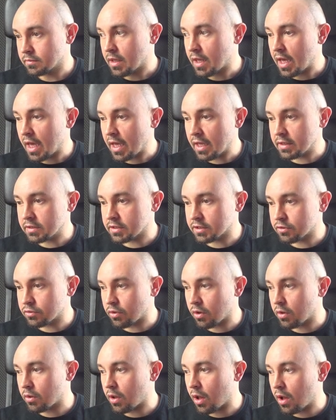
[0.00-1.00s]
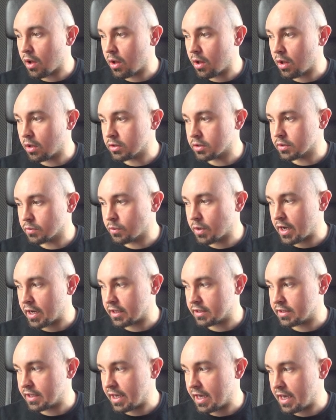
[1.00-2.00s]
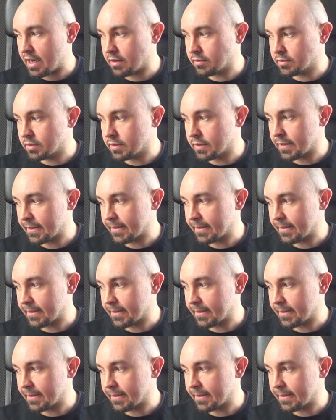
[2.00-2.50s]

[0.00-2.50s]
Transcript: and scroll all the way down